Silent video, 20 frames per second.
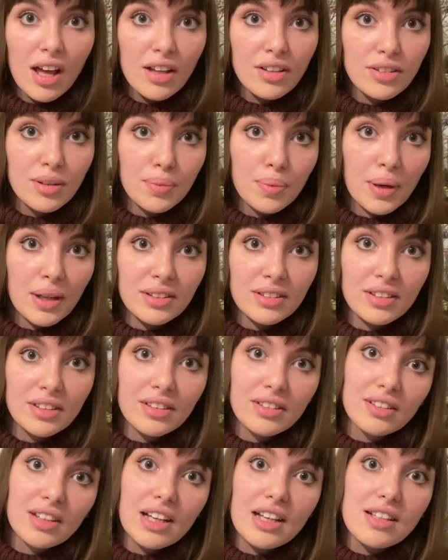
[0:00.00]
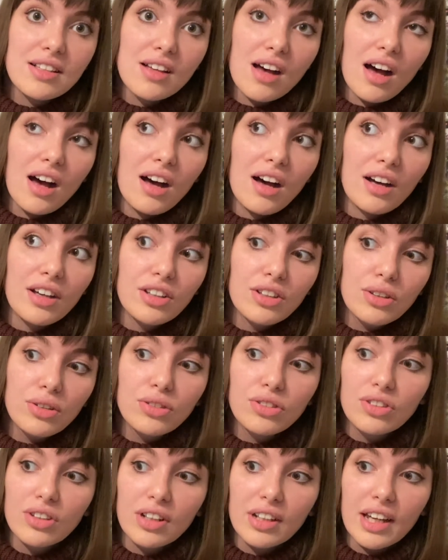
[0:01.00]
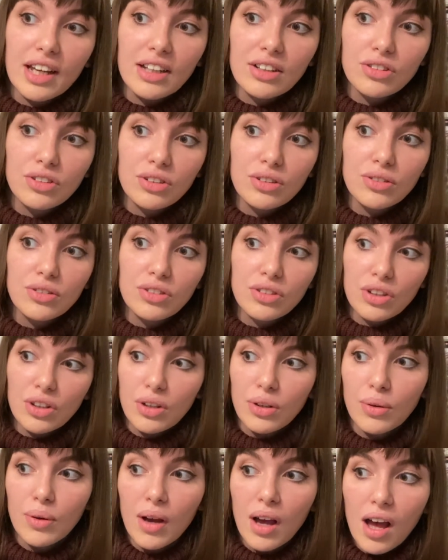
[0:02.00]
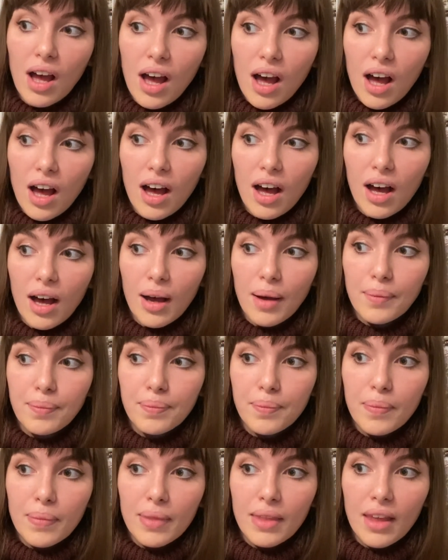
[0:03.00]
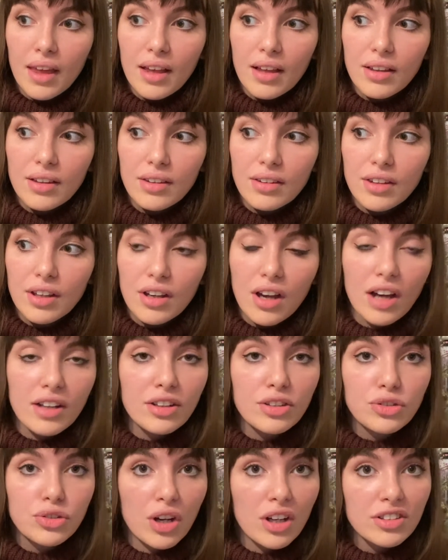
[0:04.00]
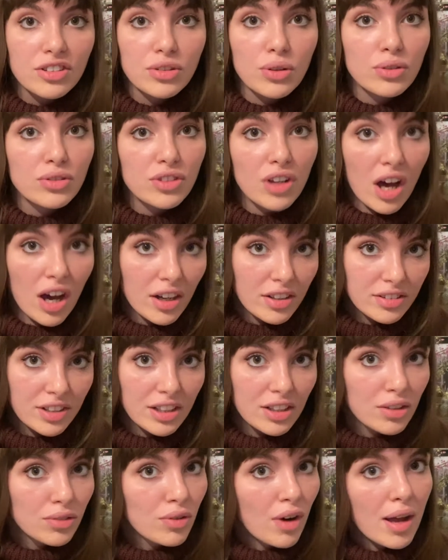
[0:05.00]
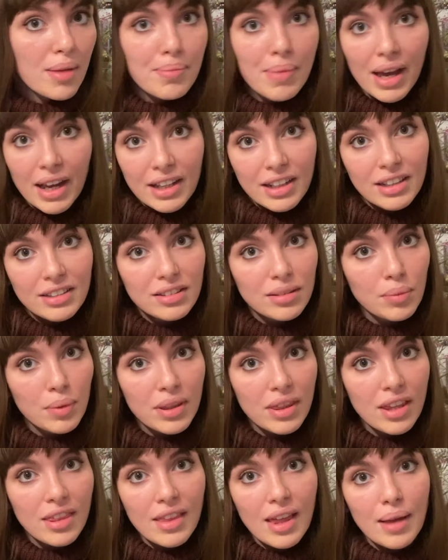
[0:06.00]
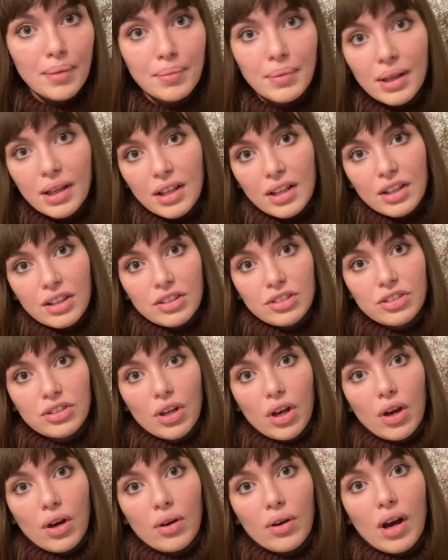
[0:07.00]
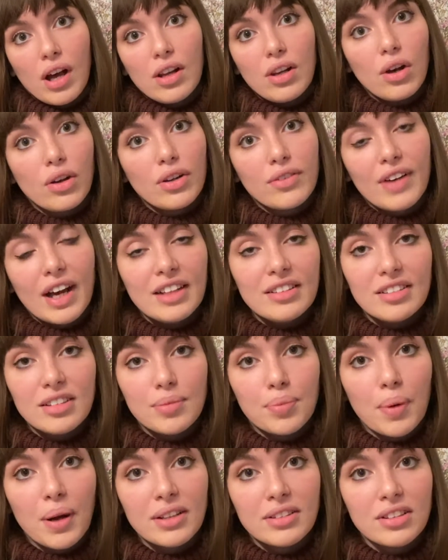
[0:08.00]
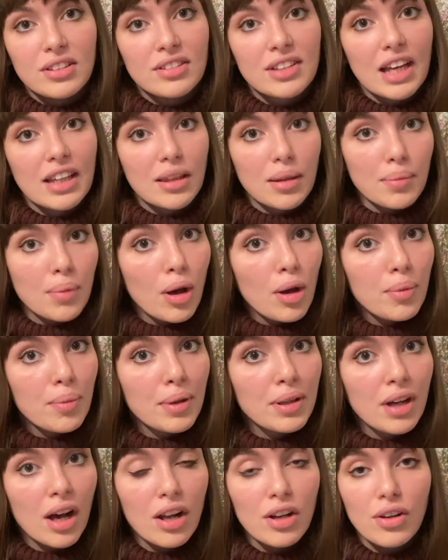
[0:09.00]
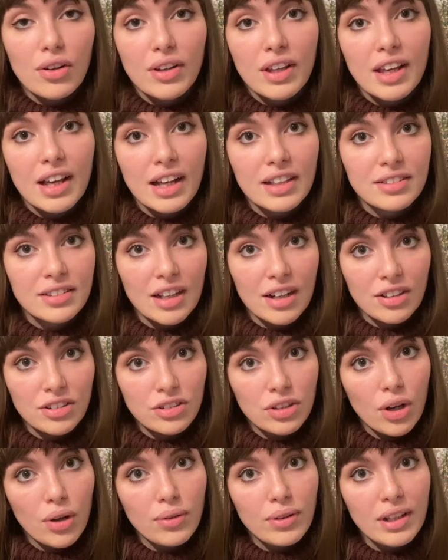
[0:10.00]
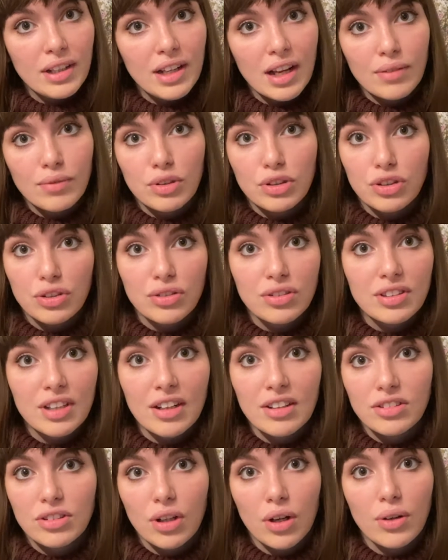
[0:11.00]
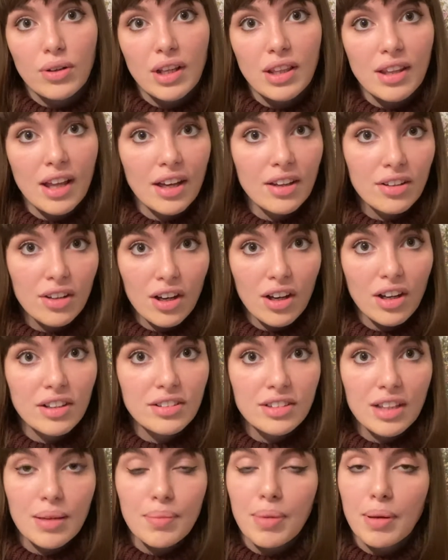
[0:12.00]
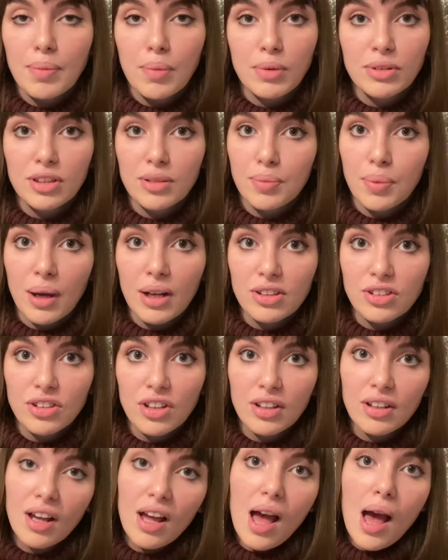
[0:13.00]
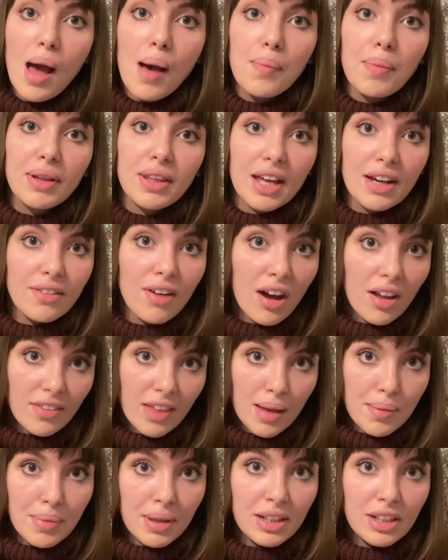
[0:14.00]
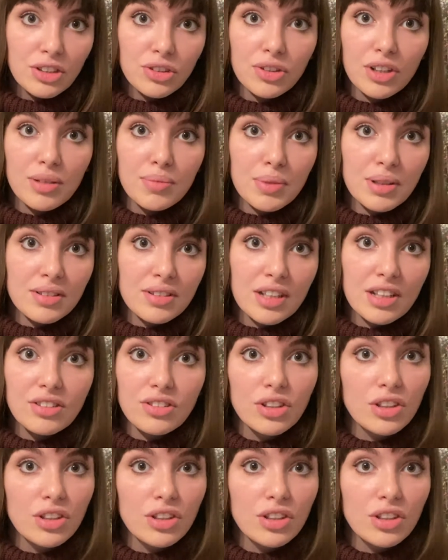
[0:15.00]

depressants, are usually due to the kind of drugs not targeting the right mechanism within them. So a lot of antidepressants at the moment are looking at serotonin and reduced serotonin that occurs in people with depression. But there aren't that many treatments into